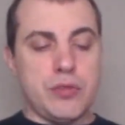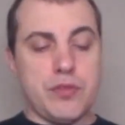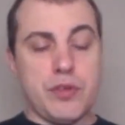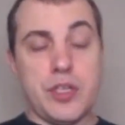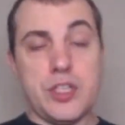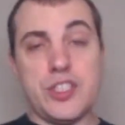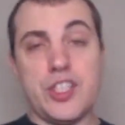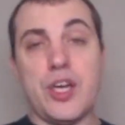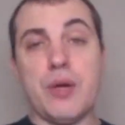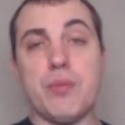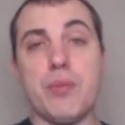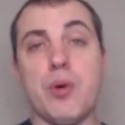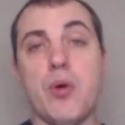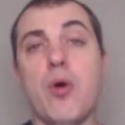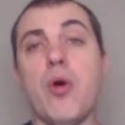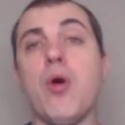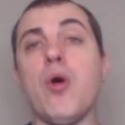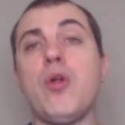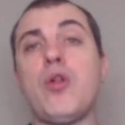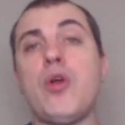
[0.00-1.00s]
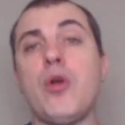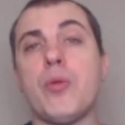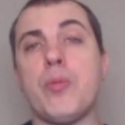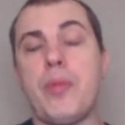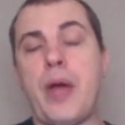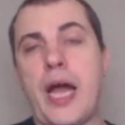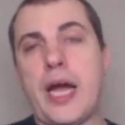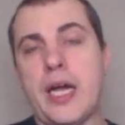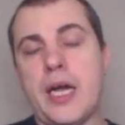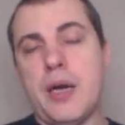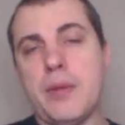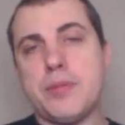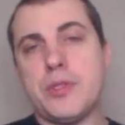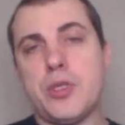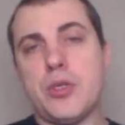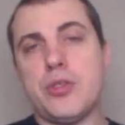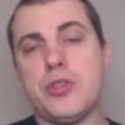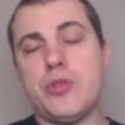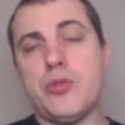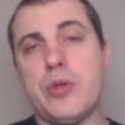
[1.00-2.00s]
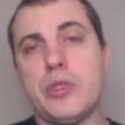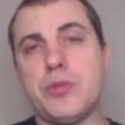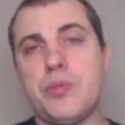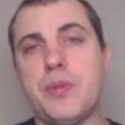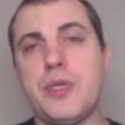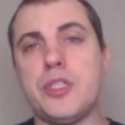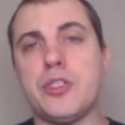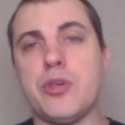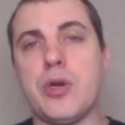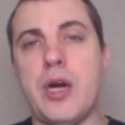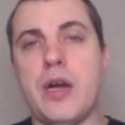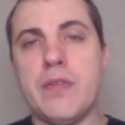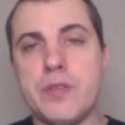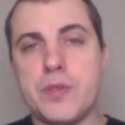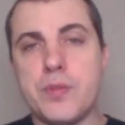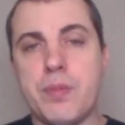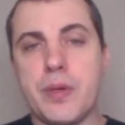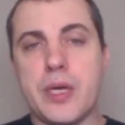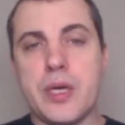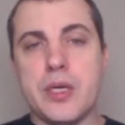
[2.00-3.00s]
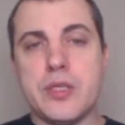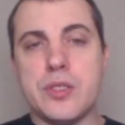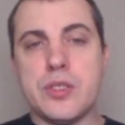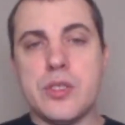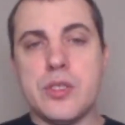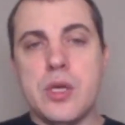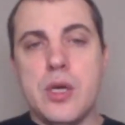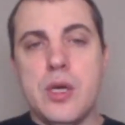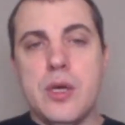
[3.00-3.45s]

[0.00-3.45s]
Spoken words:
for example, all your backups on USB drives, because